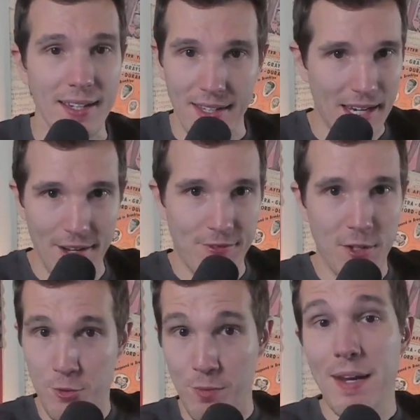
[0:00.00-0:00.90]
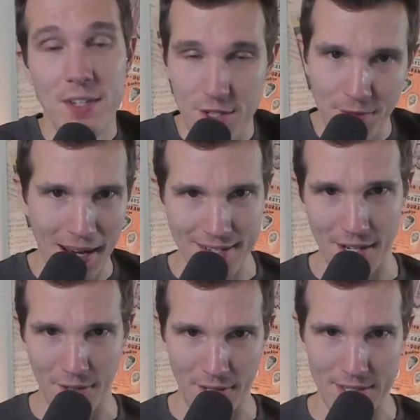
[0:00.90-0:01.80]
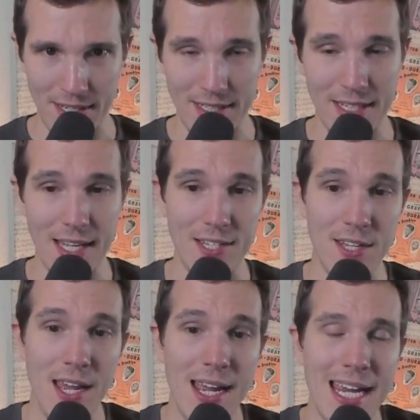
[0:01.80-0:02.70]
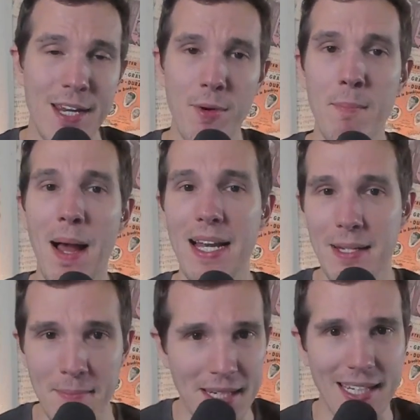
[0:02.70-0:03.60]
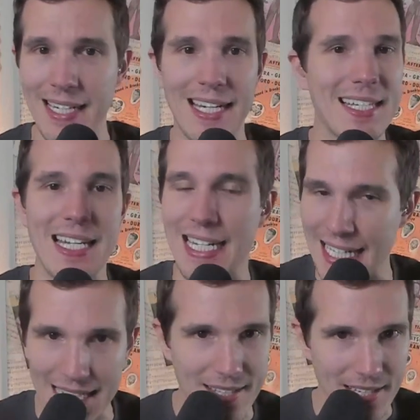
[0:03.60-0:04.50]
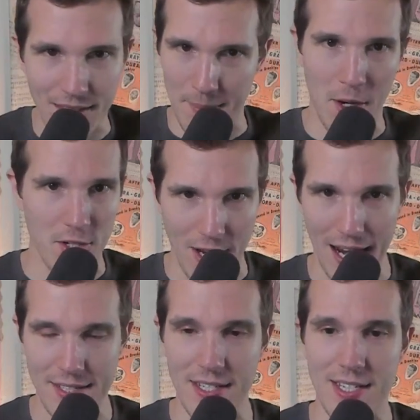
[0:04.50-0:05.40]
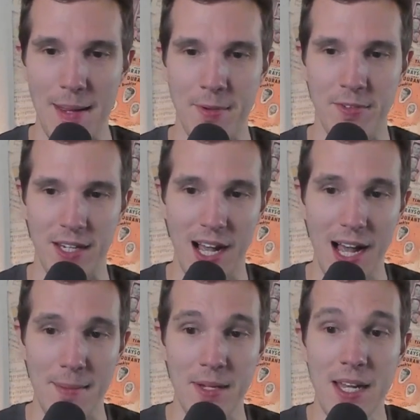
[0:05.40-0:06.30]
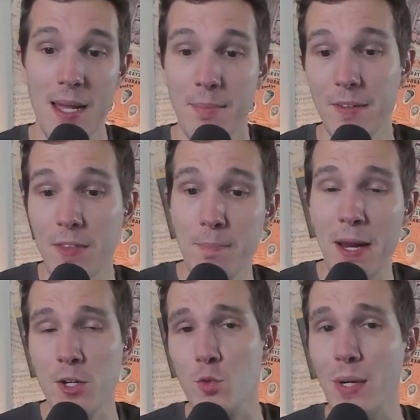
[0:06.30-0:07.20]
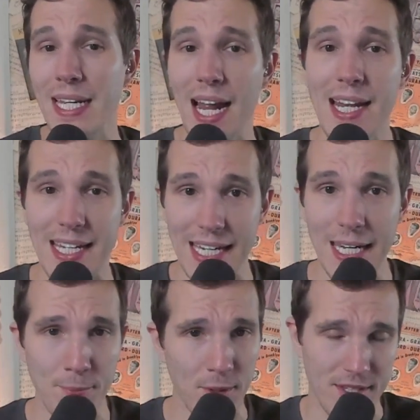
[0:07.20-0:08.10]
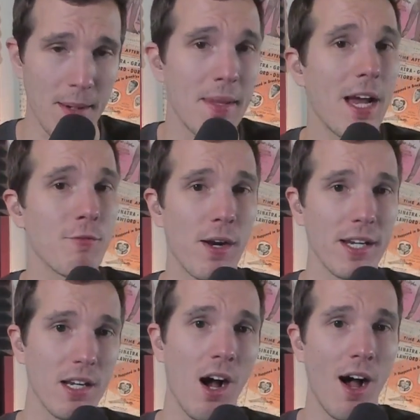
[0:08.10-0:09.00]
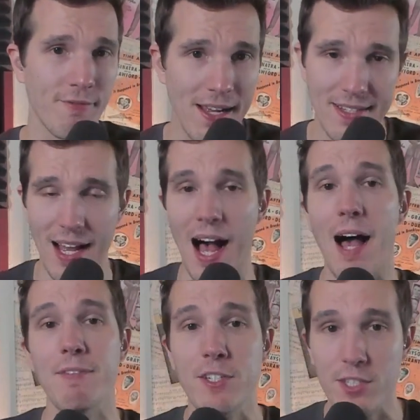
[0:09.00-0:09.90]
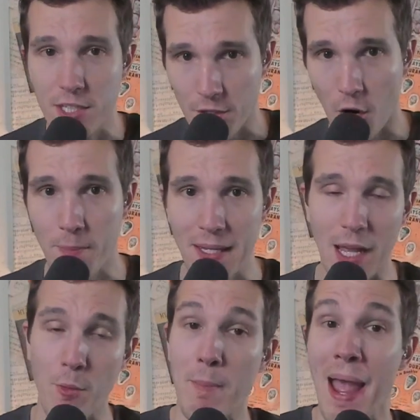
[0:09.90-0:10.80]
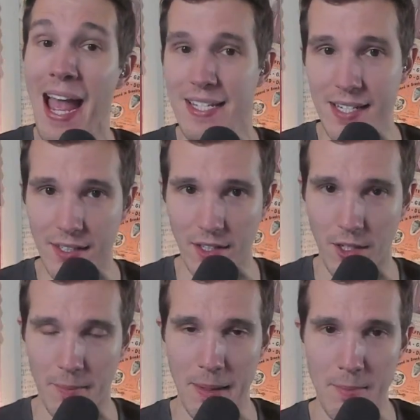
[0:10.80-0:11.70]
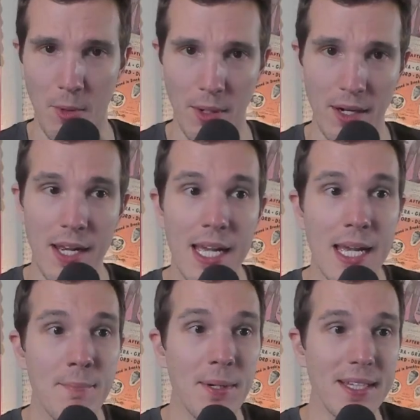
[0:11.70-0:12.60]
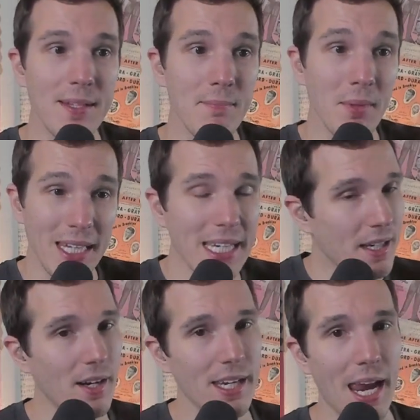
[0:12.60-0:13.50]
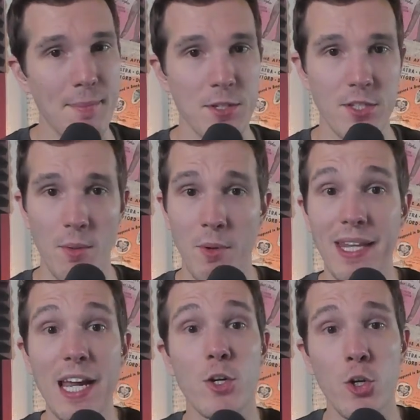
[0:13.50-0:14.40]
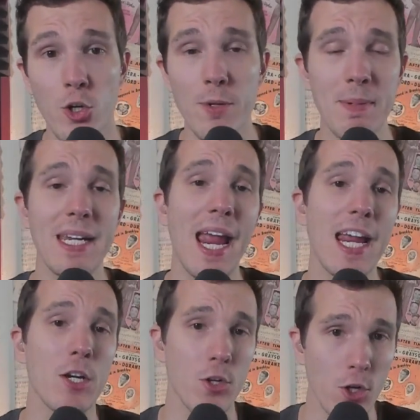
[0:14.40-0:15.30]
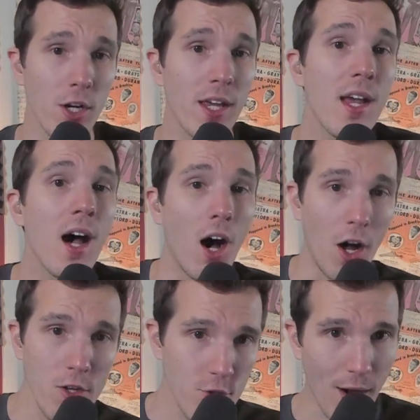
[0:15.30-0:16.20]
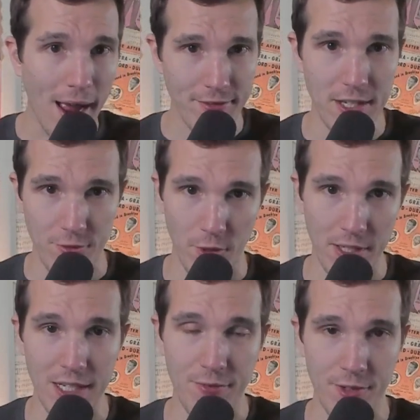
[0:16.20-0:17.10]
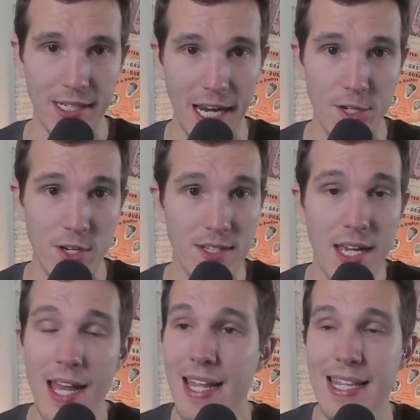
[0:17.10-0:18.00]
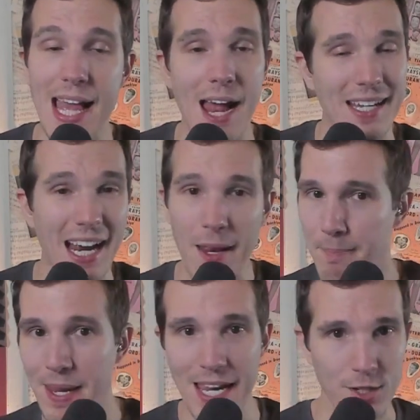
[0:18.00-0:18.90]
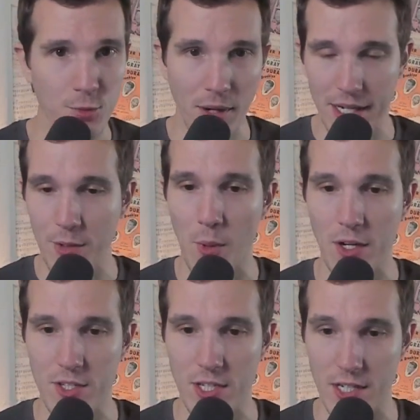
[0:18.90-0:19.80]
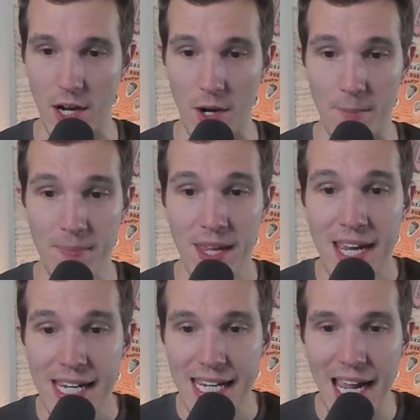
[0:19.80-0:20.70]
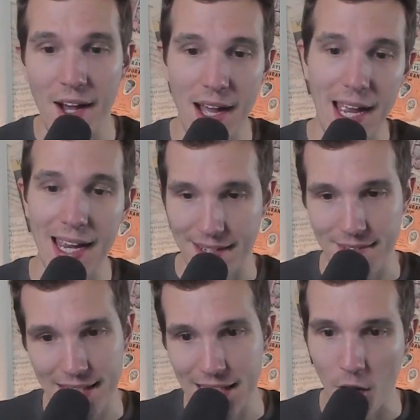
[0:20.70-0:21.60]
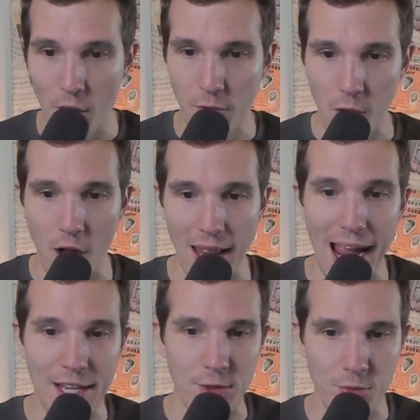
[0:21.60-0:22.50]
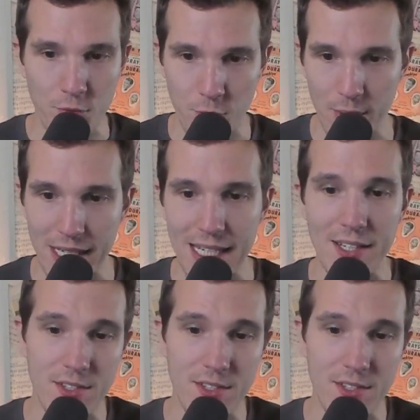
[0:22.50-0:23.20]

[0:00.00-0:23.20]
if there's Ravens fans that are listening to this, he reminded me he gets an easy Lamar Jackson type of a comp. But if the Bears want to kind of keep with some of that running offense, obviously you're hoping that we're passing it a little bit more. But Malik Cunningham is someone that could be a good undrafted rookie free agent that kind of picks where he wants to go. He overall had three